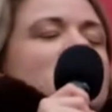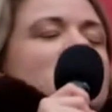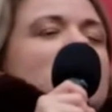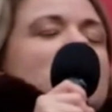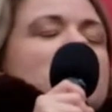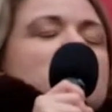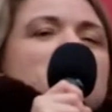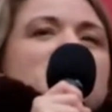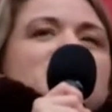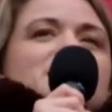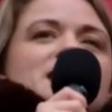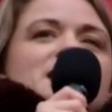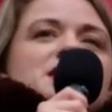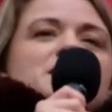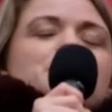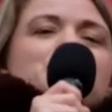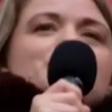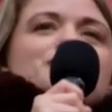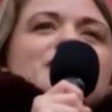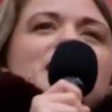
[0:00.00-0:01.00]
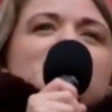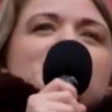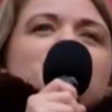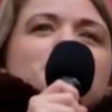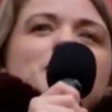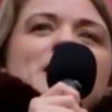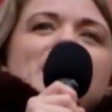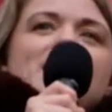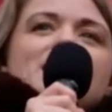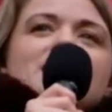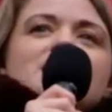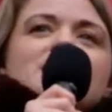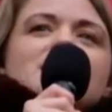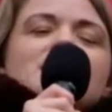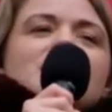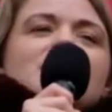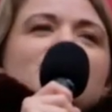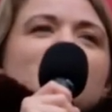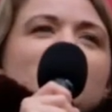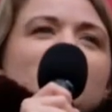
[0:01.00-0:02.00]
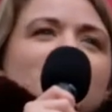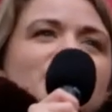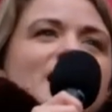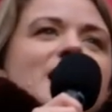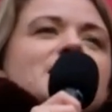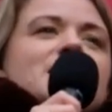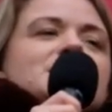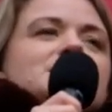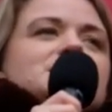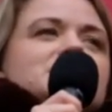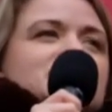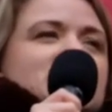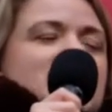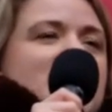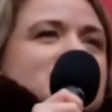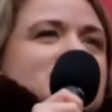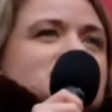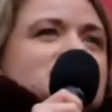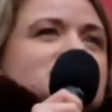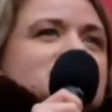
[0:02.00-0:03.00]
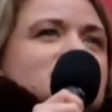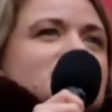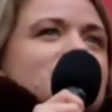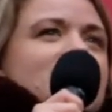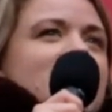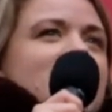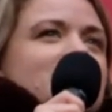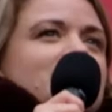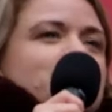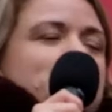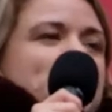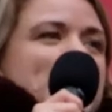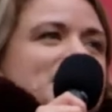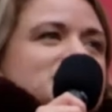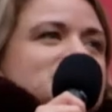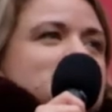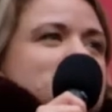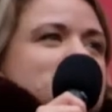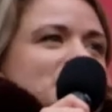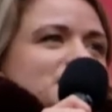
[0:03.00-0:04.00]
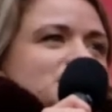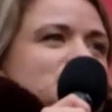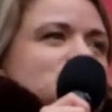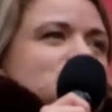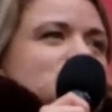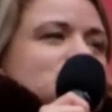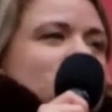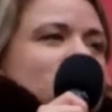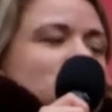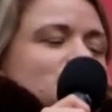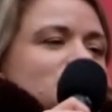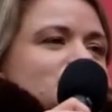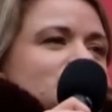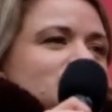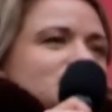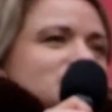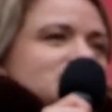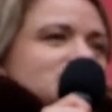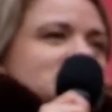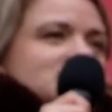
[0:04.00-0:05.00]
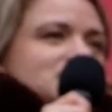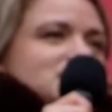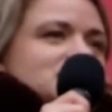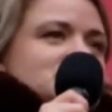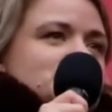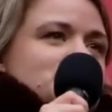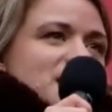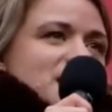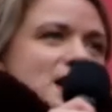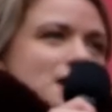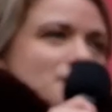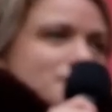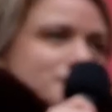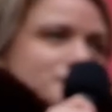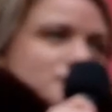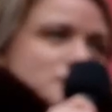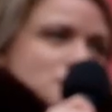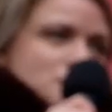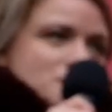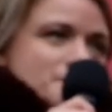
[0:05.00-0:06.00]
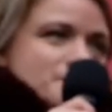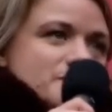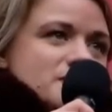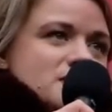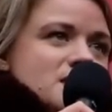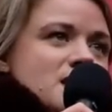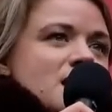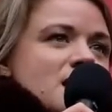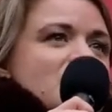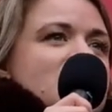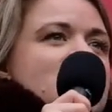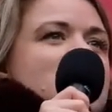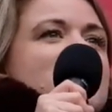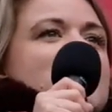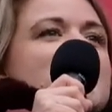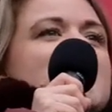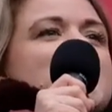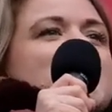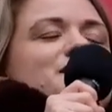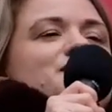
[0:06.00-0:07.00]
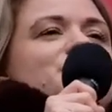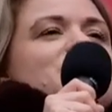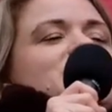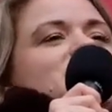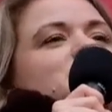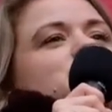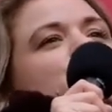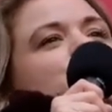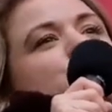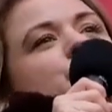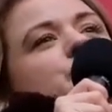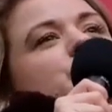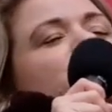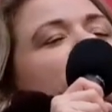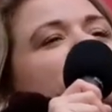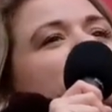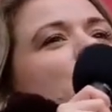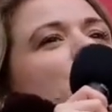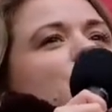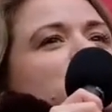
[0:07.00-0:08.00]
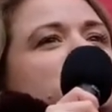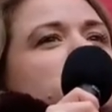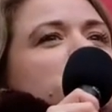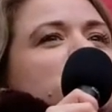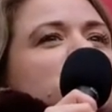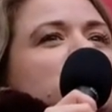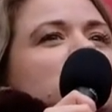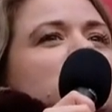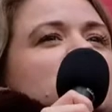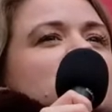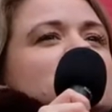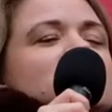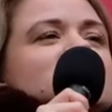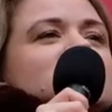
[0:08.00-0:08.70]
um, an equal rate of pay, that is an answer that our bad managers of universities need to account for. If it is unaffordable